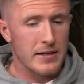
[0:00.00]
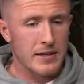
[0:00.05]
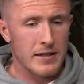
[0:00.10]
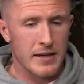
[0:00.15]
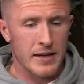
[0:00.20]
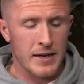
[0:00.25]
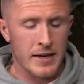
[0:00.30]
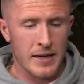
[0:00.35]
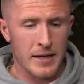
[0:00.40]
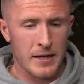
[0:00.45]

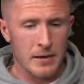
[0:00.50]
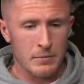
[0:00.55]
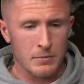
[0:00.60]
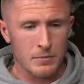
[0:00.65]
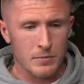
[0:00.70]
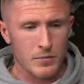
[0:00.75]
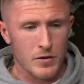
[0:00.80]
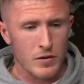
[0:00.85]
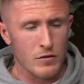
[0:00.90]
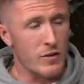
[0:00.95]

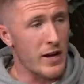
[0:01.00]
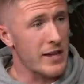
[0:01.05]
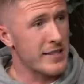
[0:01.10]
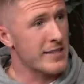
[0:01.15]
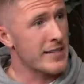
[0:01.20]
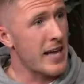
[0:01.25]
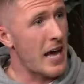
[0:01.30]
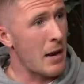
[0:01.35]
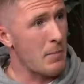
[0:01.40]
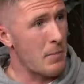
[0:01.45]
Red
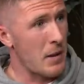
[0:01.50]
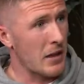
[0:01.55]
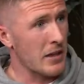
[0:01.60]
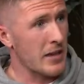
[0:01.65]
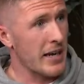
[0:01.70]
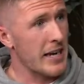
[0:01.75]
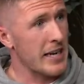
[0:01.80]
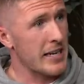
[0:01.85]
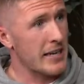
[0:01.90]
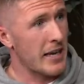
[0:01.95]
Star
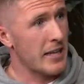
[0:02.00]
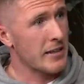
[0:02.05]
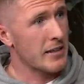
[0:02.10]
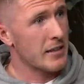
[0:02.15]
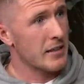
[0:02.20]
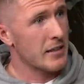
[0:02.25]
Belgrade, lad.